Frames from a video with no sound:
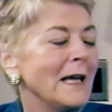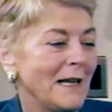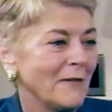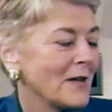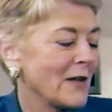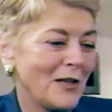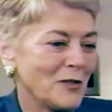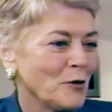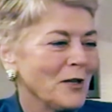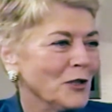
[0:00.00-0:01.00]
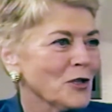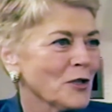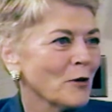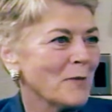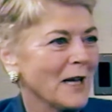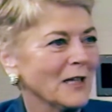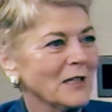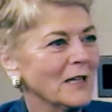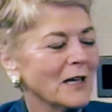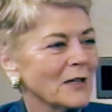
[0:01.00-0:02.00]
And I think it's great that she's going back
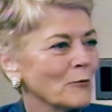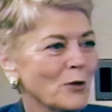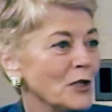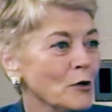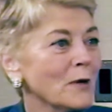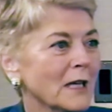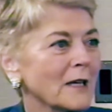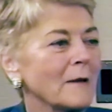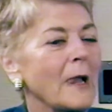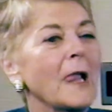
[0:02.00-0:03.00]
and, and redoing it.